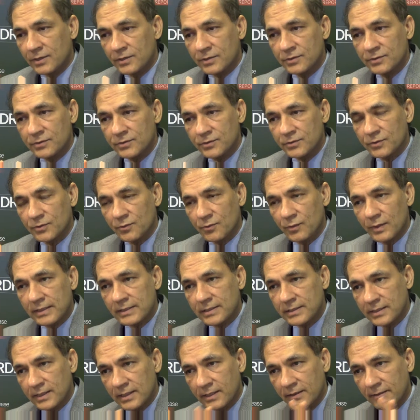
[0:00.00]
So
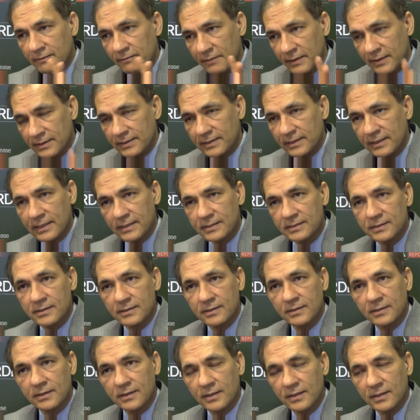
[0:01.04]
once patient has
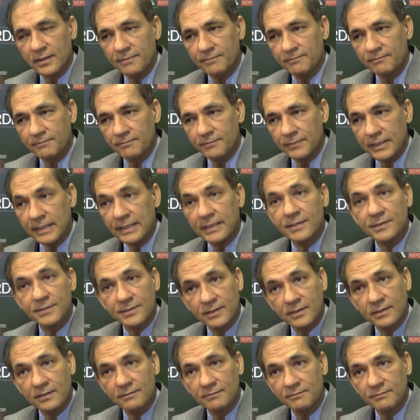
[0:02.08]

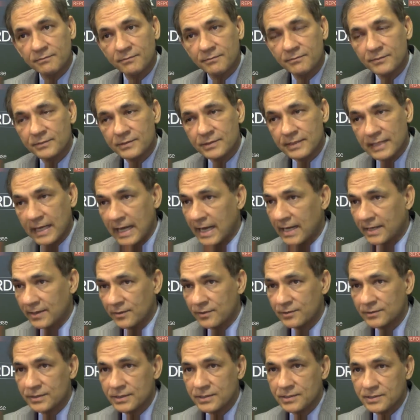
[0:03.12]
initial
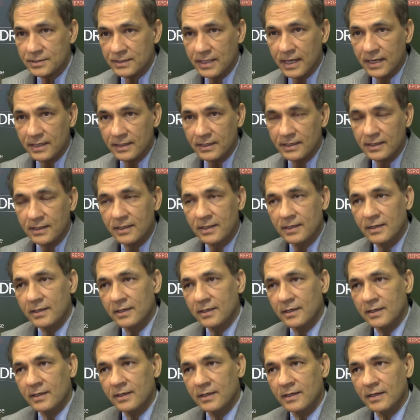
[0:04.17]
diagnosis done,
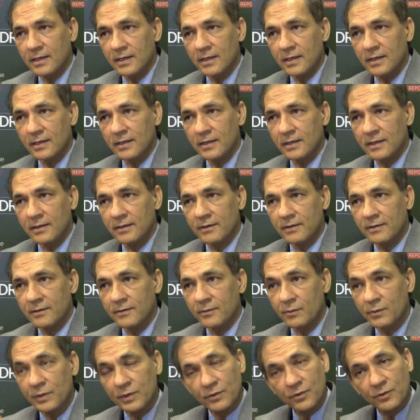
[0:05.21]

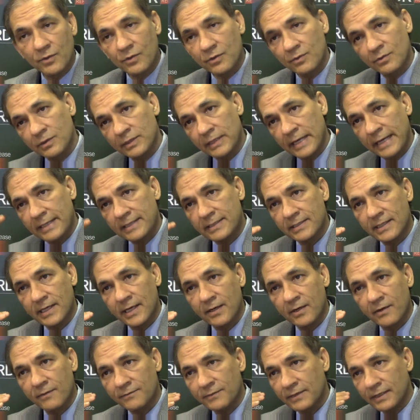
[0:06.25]
we do CAT
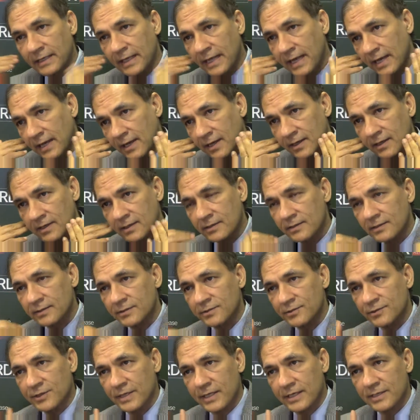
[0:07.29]
scan of the neck,
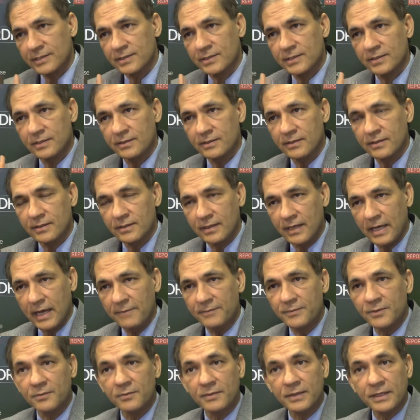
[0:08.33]
chest,
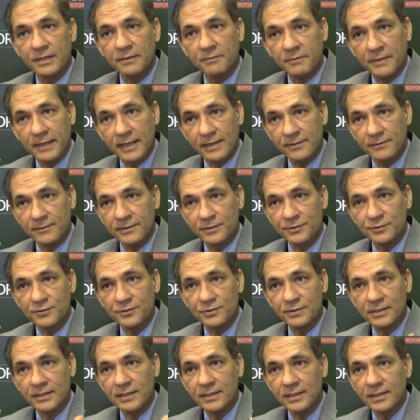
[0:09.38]
abdomen and pelvis to
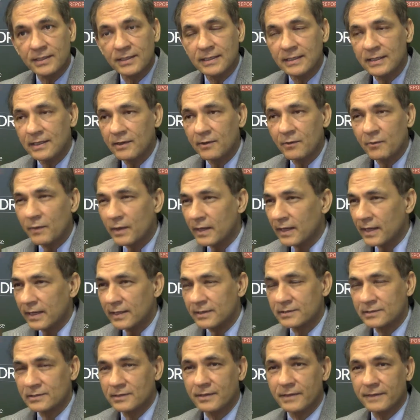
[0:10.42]
see where
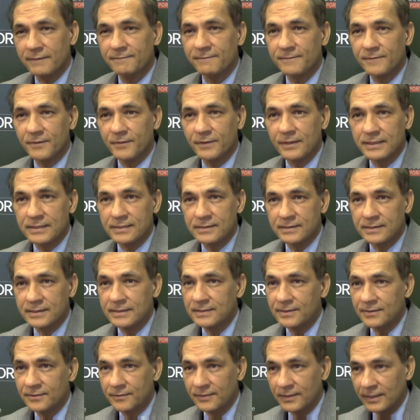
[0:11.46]
else the lymph node is. Is
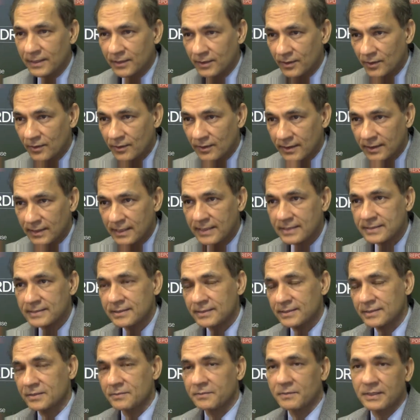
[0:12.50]
it really localized?
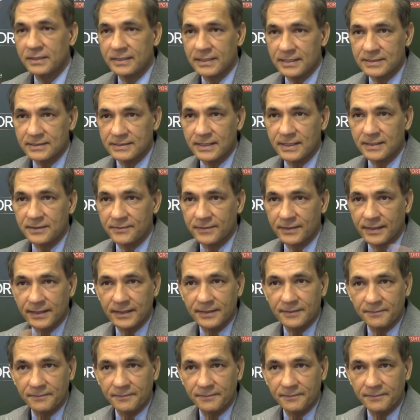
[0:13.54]
Is it multicentric?